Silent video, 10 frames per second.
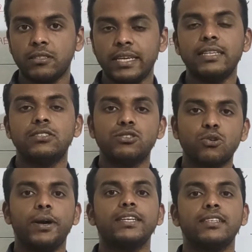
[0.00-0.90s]
6
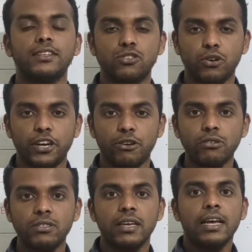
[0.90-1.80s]
squares and square
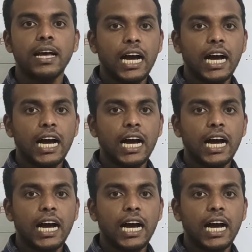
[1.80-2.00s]
roots.